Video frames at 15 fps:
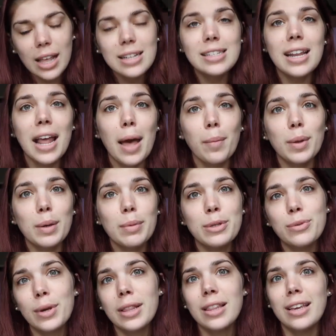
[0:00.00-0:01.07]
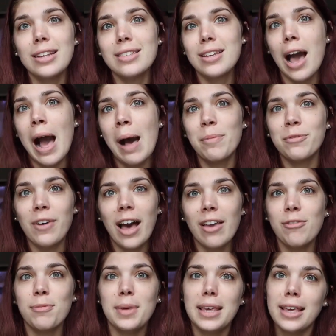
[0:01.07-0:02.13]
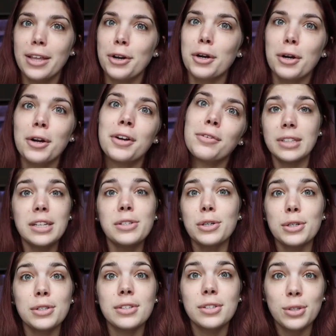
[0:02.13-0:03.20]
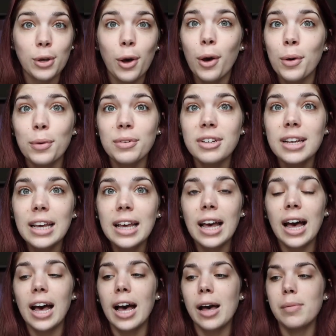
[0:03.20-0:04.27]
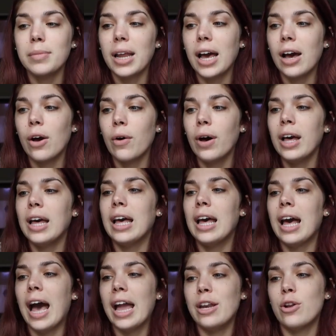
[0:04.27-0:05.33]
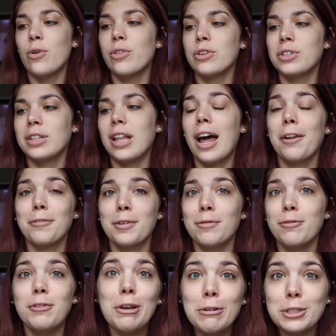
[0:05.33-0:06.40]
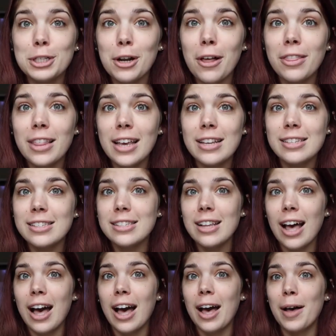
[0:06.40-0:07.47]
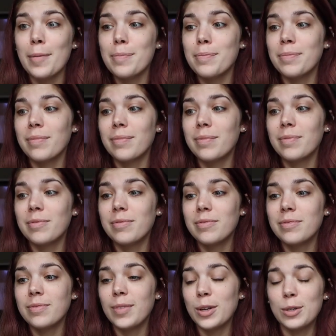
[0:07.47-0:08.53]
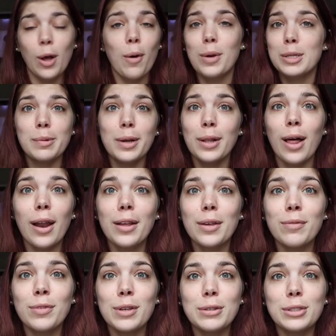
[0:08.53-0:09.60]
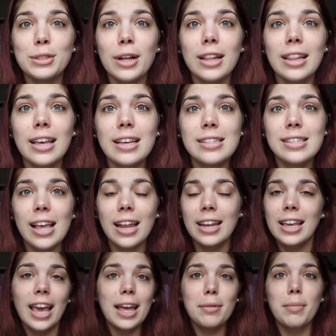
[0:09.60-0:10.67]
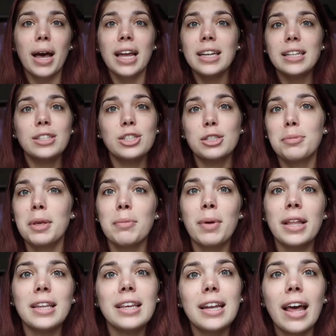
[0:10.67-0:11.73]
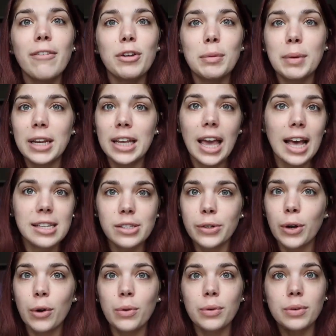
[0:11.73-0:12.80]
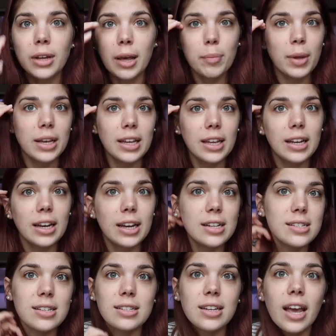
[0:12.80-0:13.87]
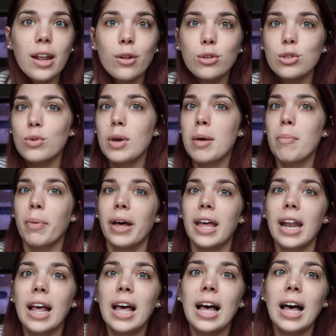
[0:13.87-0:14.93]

Today I'm going to be doing the top 5 beginner lizards to own. Now, I know there's a lot of confusion on this. There's always been a lot of confusion on this. And again, mine can just be opinion. Everybody has their own opinion and is entitled to it. But